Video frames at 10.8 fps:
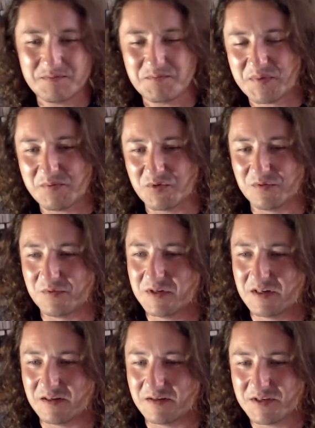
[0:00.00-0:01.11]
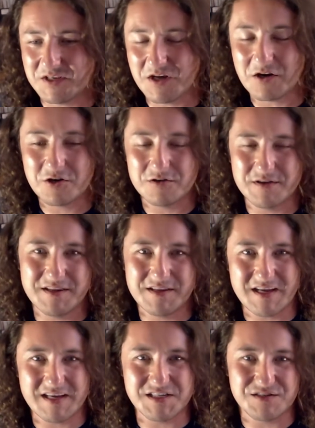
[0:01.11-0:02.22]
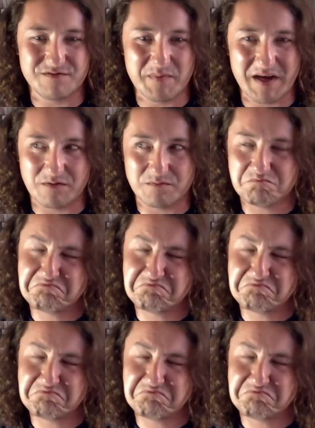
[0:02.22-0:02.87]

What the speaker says: People younger than the age of about